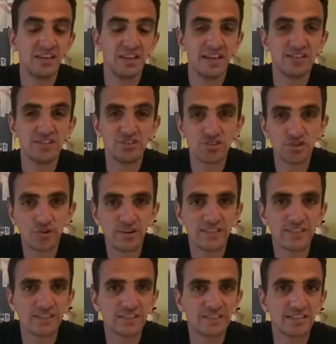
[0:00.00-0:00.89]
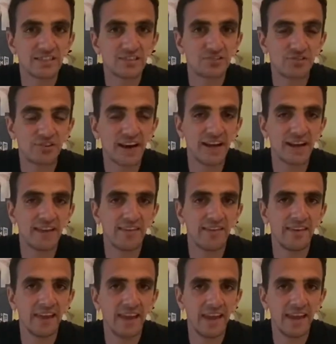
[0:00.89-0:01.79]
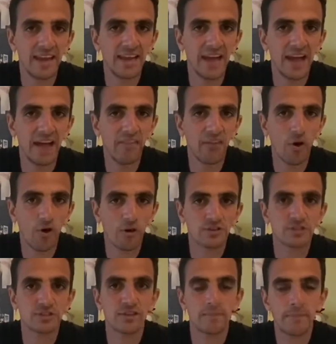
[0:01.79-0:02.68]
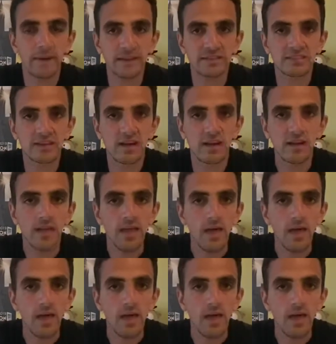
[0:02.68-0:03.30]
enjoys training in the heat, and the hotter the better.